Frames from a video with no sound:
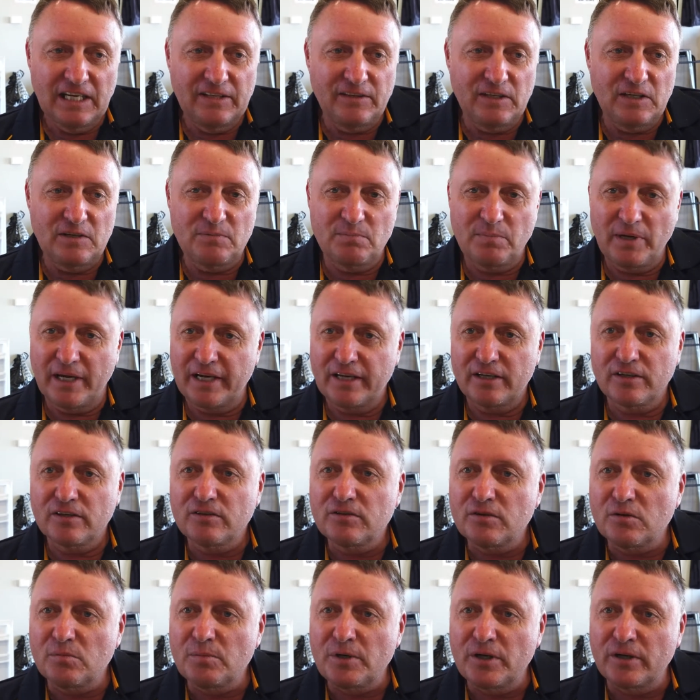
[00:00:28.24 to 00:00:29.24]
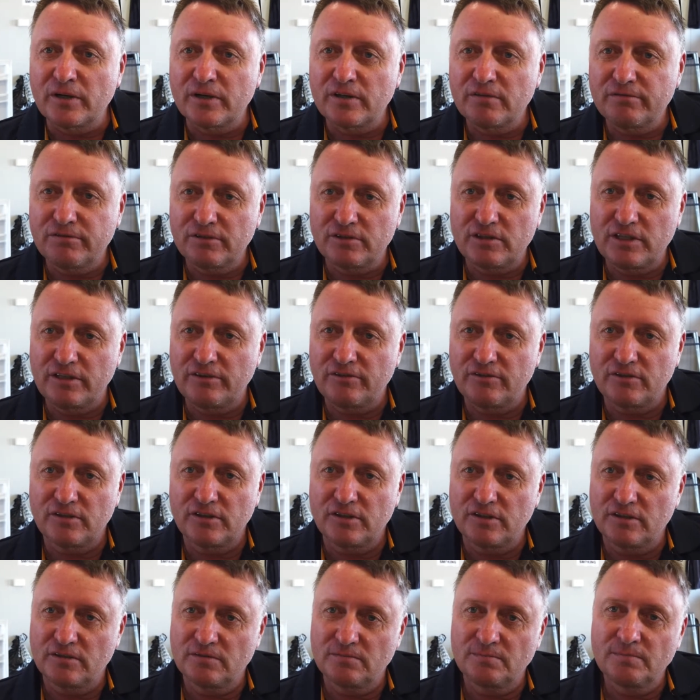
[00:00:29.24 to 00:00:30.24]
and then back into America for
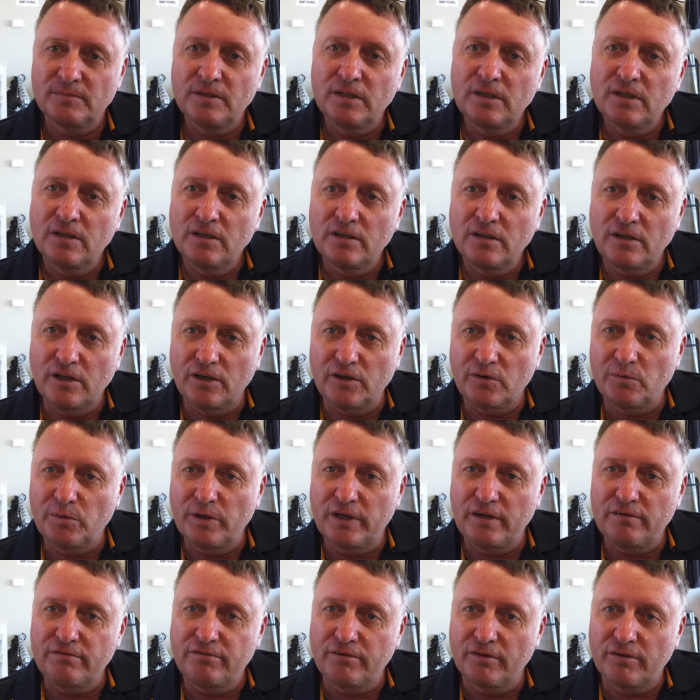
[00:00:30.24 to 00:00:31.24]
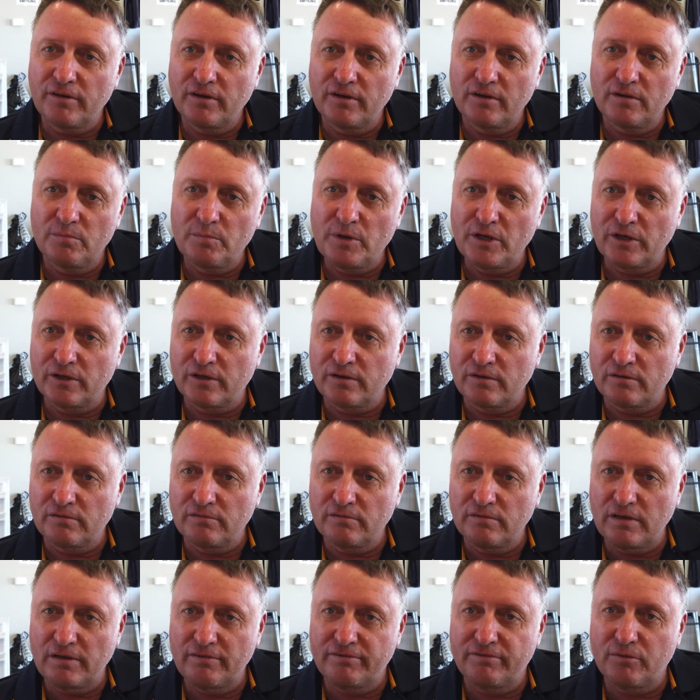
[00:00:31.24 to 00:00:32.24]
testing and getting ready for the
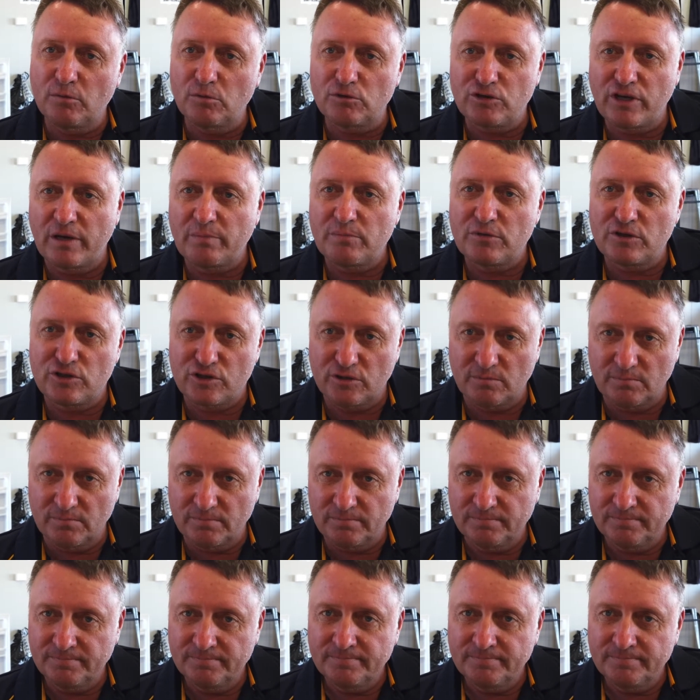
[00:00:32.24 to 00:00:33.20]
American F4 Championship.